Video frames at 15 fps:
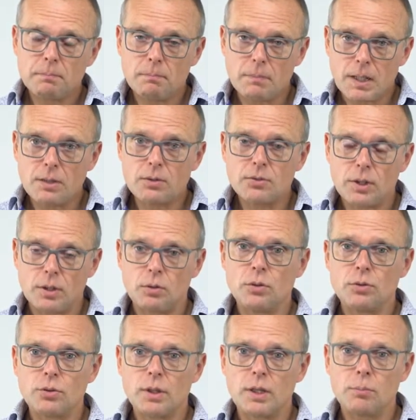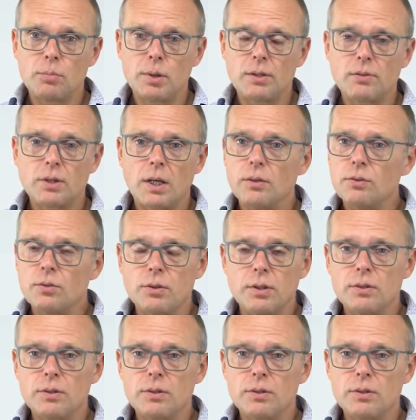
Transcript: Males can also get breast cancer.